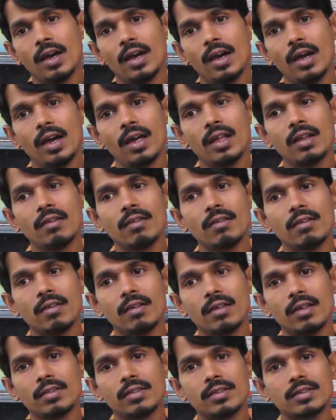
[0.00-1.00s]

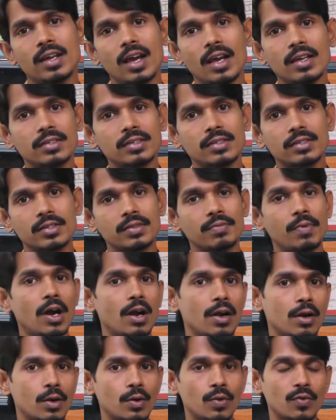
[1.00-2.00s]
and the test is
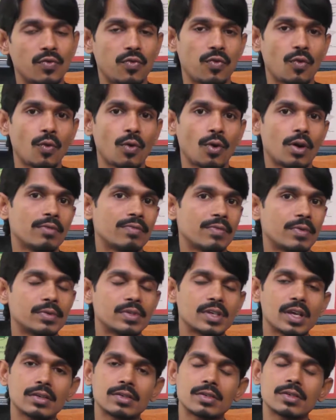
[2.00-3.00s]
divided into 4 different
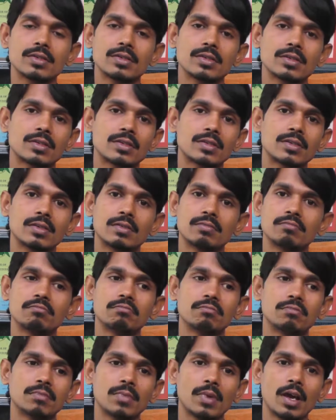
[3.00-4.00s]
sections,
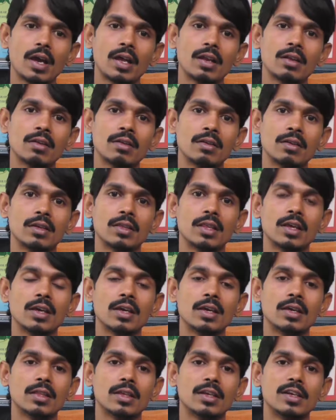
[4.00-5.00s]
and
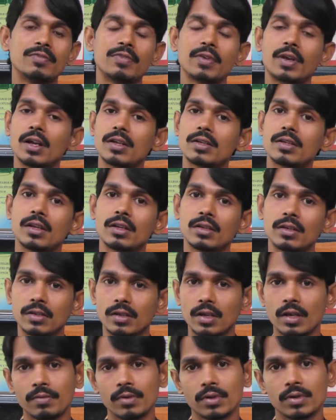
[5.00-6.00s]
the difficulty
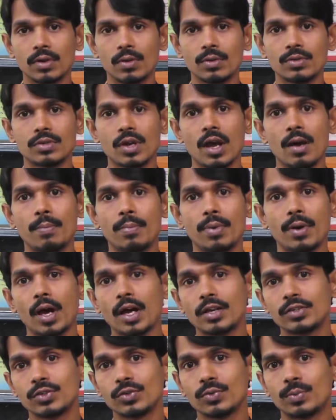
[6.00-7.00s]
level goes up
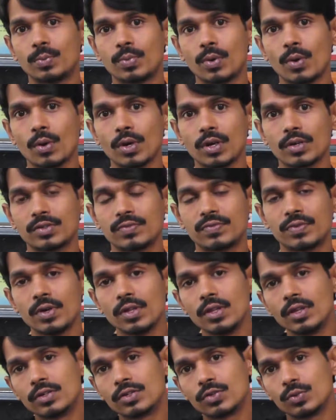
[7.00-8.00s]
as you progress
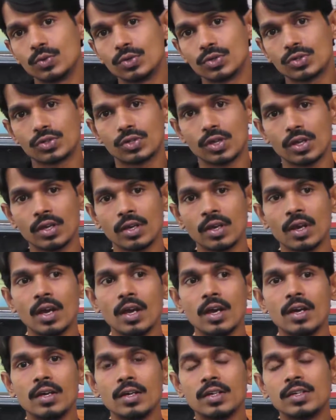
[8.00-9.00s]
further towards the
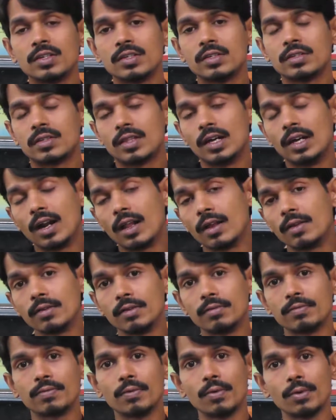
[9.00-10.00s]
3rd and
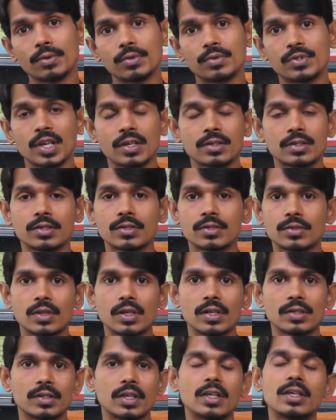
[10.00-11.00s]
the 4th sections of
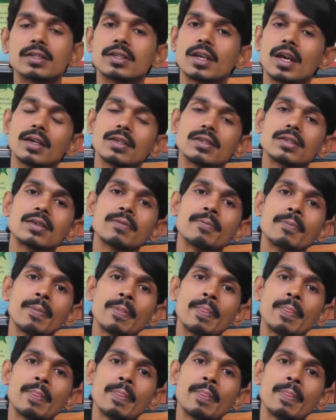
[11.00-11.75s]
the listening test.